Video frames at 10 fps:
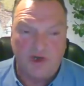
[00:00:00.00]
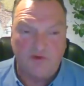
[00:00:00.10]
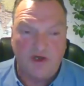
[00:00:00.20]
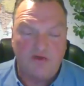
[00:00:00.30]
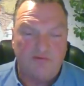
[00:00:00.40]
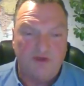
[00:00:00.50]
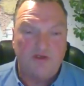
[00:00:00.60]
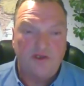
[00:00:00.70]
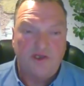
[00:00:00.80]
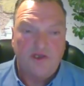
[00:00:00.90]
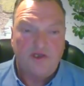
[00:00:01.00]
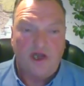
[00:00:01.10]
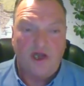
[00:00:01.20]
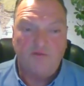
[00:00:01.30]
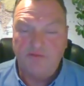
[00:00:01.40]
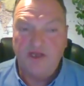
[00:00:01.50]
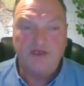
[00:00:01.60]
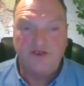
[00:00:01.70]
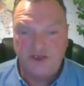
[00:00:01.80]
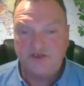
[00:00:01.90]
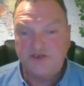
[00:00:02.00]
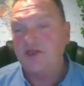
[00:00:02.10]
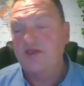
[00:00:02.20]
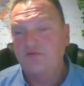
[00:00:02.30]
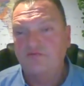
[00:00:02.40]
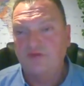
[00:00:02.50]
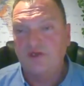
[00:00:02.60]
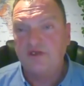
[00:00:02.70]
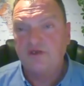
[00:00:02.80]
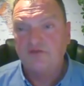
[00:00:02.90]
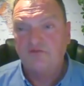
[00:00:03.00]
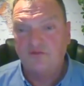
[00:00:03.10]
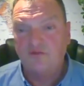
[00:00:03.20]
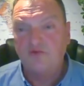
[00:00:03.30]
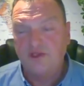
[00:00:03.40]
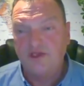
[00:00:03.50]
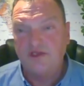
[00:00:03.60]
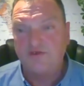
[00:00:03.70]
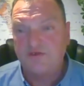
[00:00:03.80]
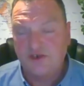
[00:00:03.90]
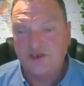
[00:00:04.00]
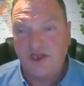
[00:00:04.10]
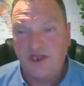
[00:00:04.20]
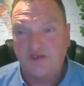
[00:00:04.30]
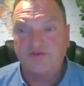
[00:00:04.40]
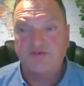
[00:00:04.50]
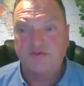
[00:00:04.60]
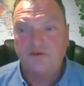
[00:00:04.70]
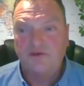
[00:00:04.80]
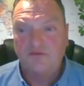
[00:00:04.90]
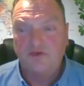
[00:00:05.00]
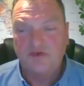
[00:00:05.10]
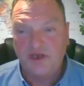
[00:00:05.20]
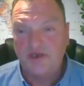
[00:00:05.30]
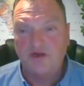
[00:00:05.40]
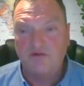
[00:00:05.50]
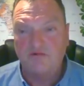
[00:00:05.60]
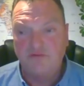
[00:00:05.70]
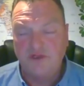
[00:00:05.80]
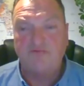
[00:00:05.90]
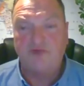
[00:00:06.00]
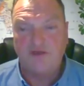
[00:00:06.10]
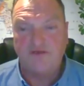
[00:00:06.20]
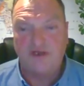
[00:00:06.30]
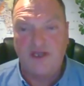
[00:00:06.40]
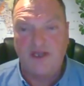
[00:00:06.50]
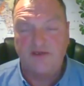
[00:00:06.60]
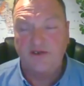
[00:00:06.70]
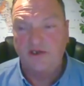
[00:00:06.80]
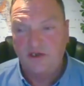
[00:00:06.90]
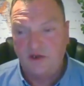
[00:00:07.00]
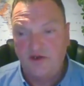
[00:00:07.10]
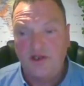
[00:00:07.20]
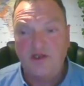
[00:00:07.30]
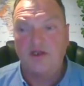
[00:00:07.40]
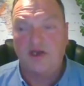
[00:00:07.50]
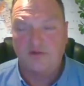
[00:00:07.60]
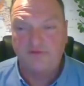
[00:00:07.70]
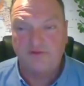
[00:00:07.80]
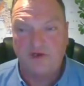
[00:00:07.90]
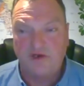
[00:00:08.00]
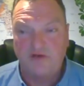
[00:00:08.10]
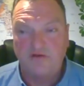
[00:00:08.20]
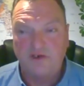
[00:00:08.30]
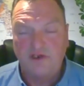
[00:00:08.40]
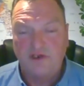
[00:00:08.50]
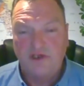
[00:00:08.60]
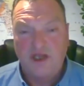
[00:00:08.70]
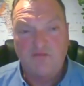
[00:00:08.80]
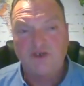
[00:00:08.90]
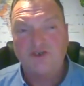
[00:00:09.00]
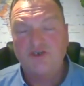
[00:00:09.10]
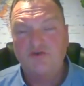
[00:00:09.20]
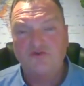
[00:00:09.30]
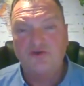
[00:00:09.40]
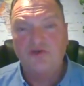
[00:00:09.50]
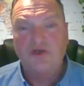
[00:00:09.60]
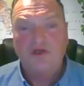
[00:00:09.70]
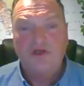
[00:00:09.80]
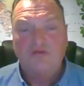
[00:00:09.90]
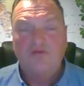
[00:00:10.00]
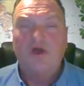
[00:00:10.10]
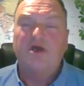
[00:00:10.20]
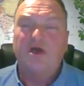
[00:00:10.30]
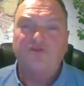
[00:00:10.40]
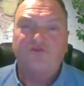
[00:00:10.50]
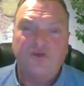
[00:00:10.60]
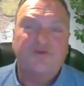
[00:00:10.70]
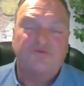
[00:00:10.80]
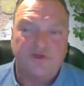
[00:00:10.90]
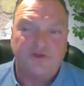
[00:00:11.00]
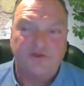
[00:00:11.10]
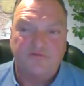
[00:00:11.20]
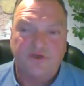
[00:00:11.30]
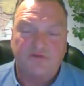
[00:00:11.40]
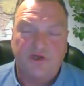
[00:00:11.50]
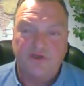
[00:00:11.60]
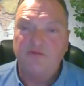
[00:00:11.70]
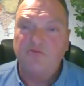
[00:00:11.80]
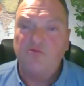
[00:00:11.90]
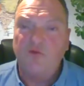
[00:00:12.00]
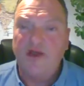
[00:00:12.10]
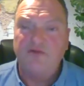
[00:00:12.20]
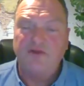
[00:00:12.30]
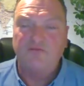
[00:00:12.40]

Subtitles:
wife, but I'm amazed she stayed with me for all the years that she has, because I know the impact I had on her life as well. And my children were untrustworthy of me. They were wary of